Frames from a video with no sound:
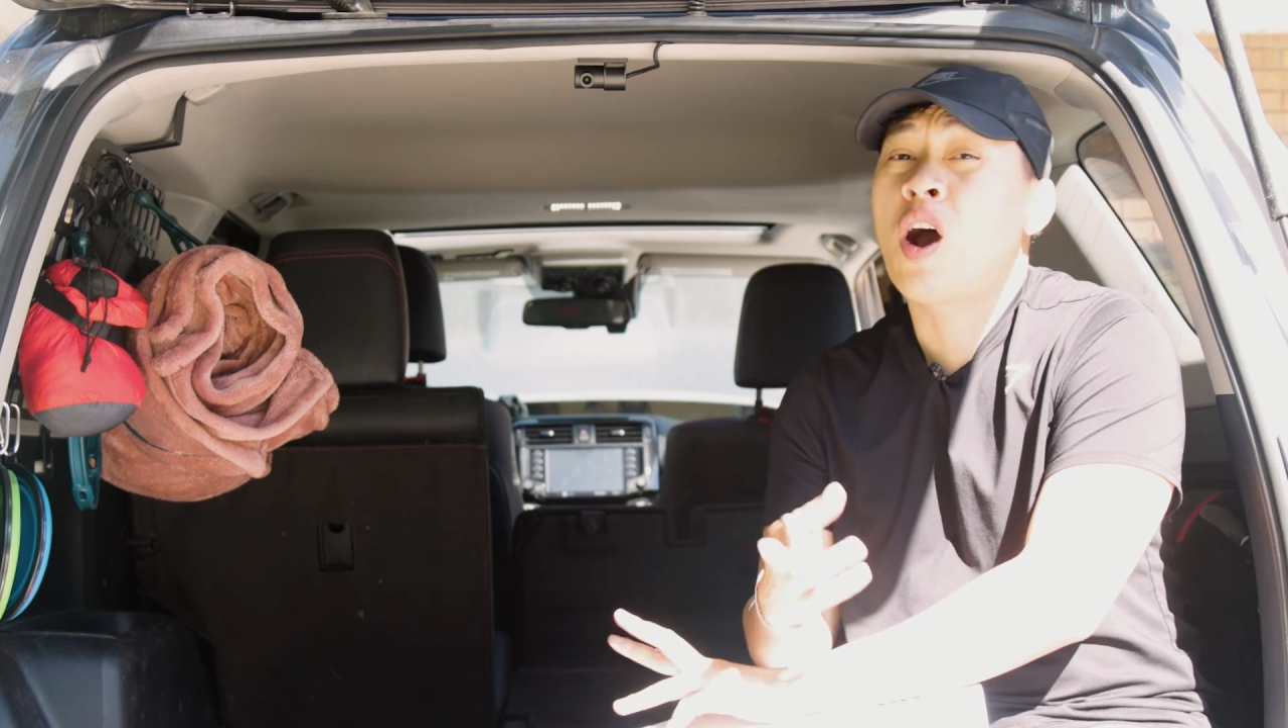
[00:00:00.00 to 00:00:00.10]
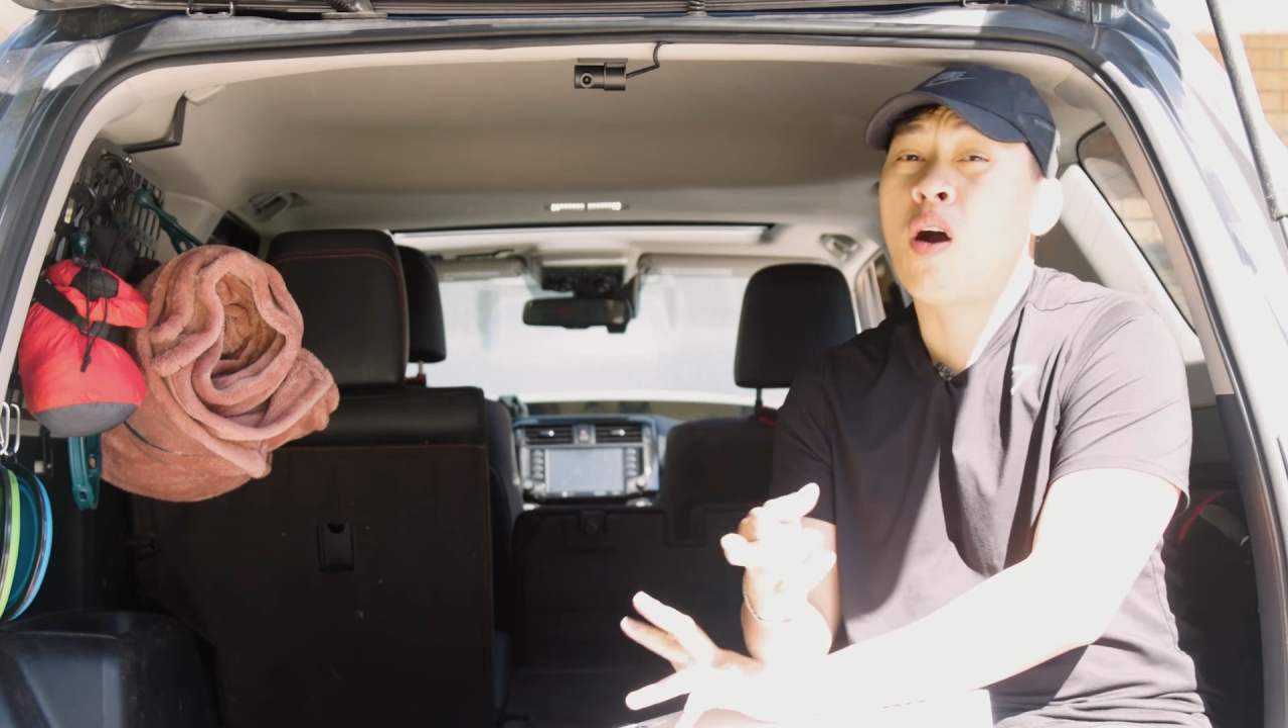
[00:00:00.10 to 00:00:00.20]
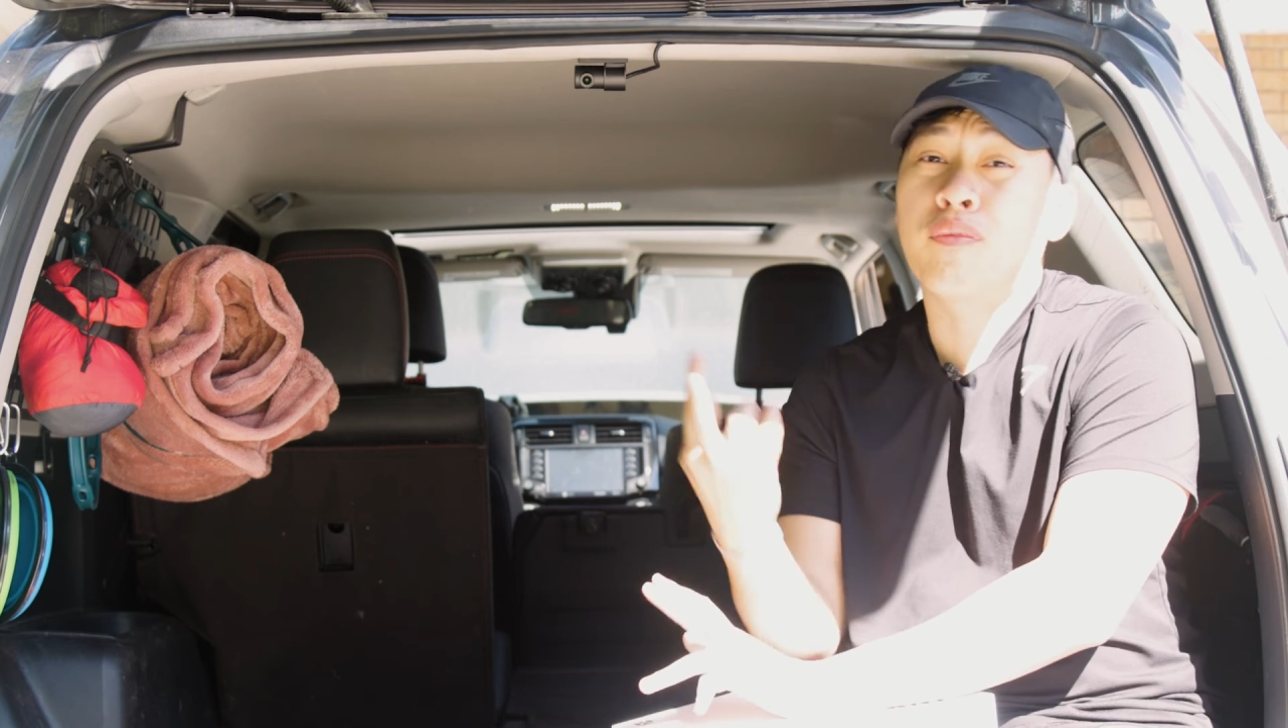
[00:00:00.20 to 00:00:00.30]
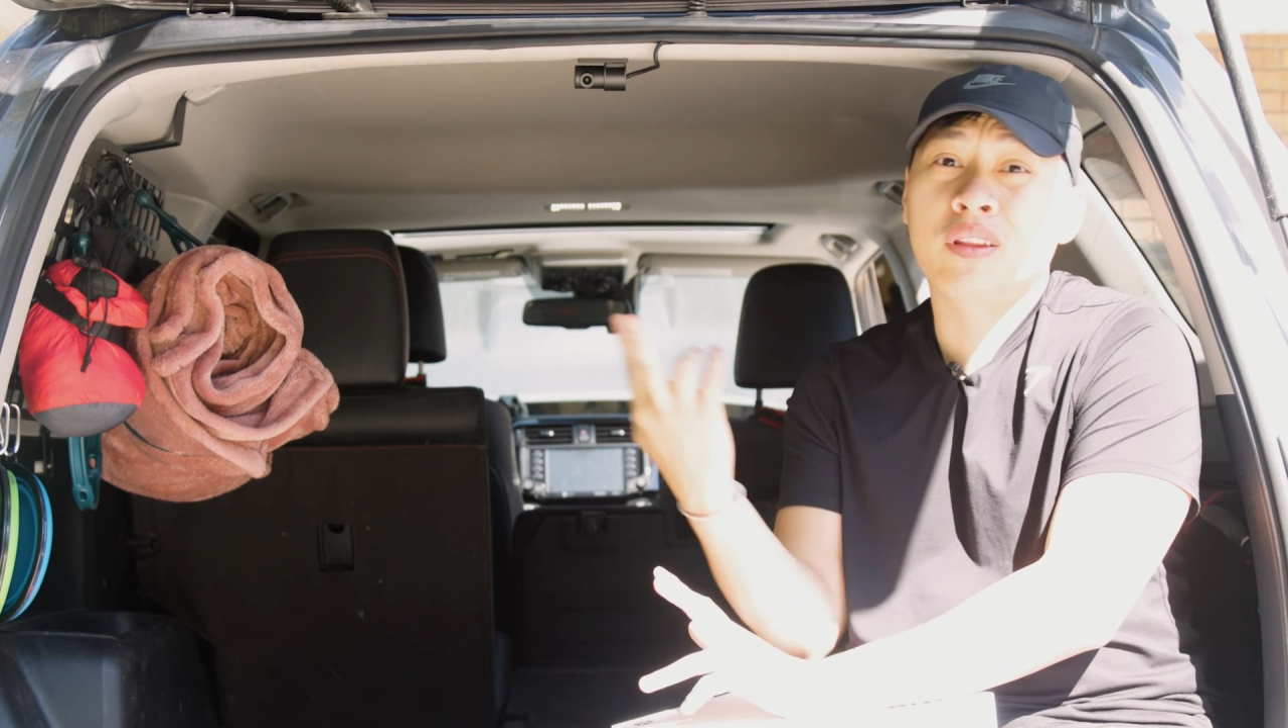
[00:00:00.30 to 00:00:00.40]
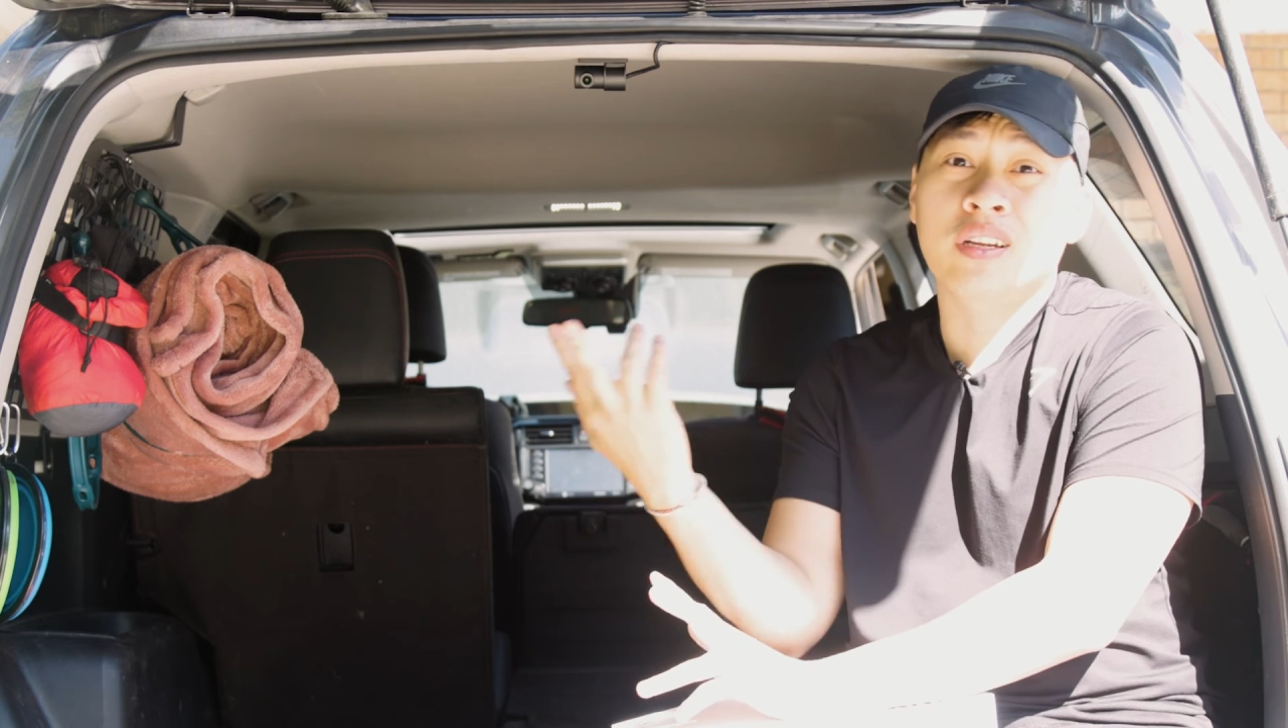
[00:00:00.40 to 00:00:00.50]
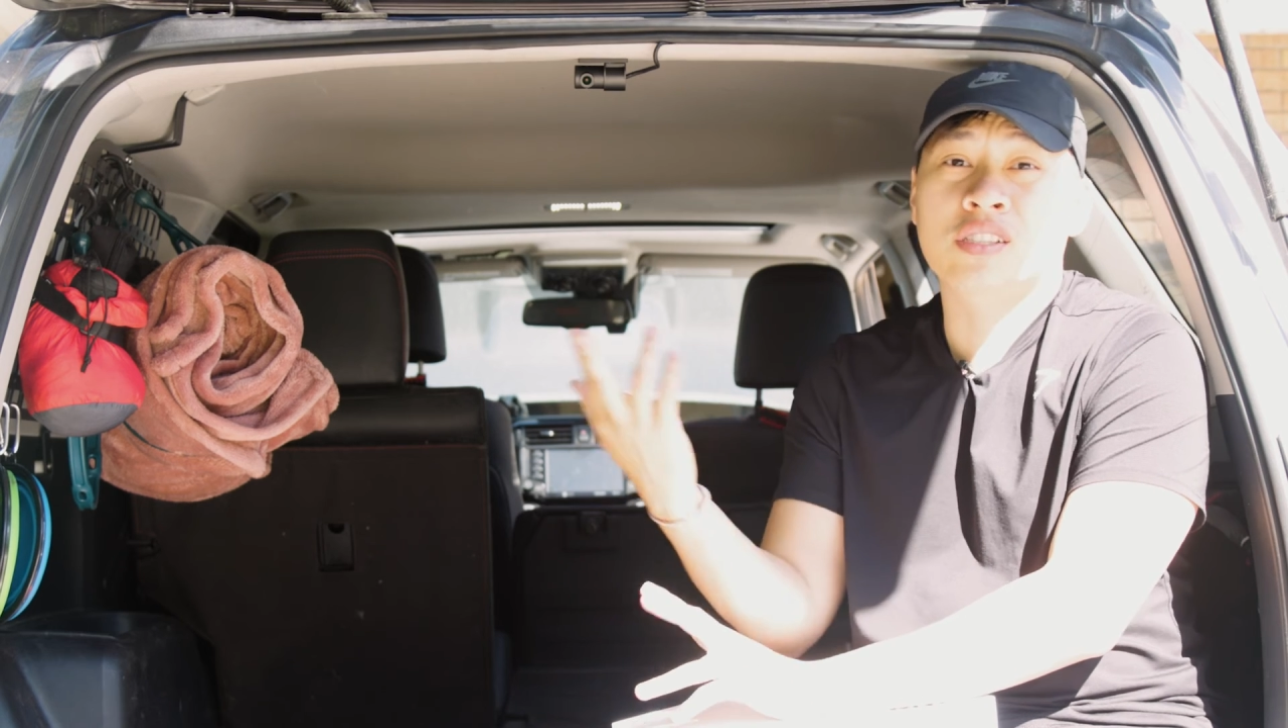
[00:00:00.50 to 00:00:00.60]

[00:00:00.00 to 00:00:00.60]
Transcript: hopefully in a